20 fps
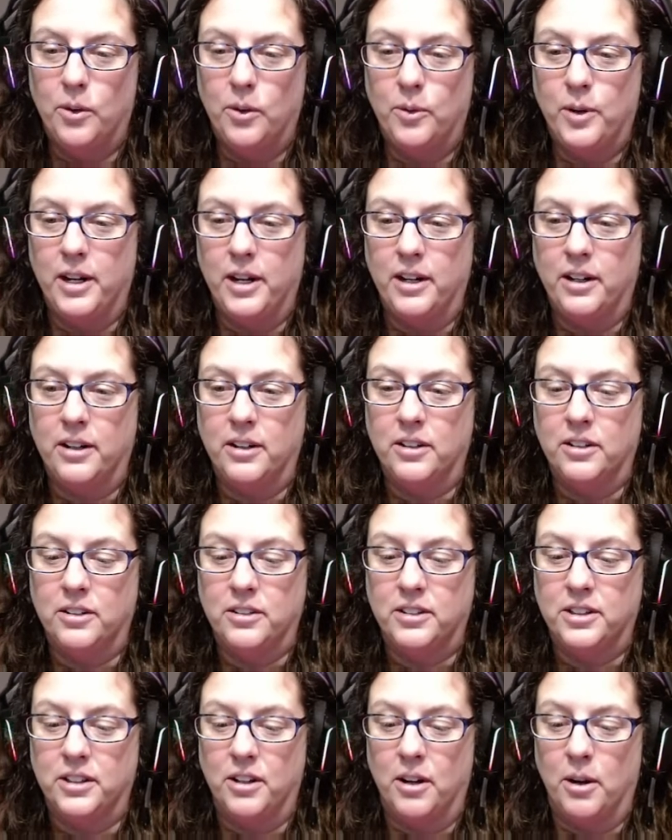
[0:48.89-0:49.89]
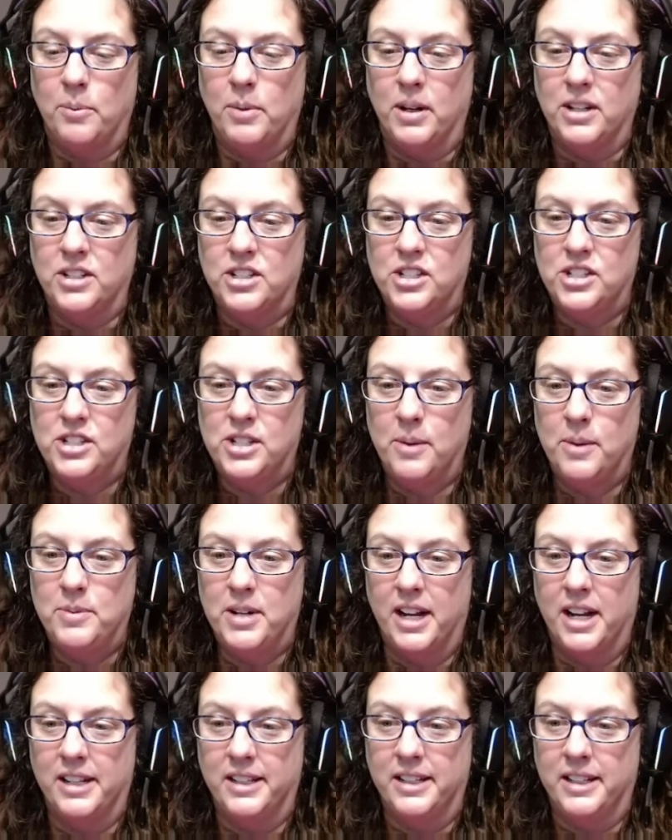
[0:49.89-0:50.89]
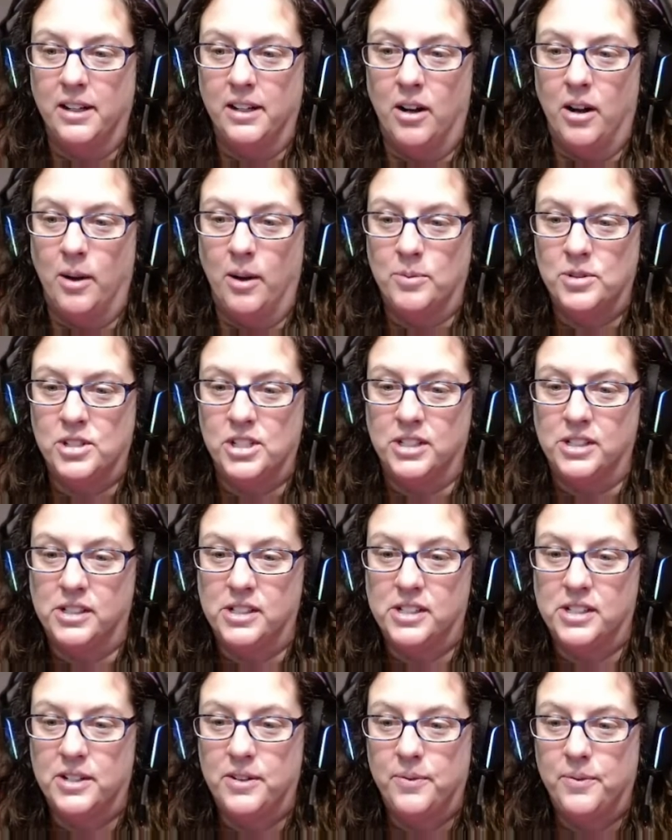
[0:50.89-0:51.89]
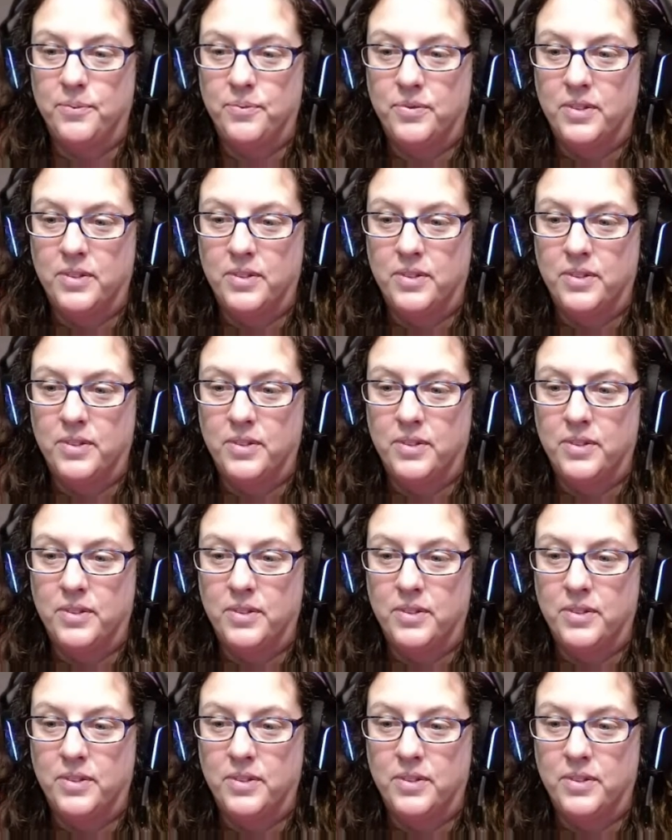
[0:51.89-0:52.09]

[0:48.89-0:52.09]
where there are a bunch of subtitling options.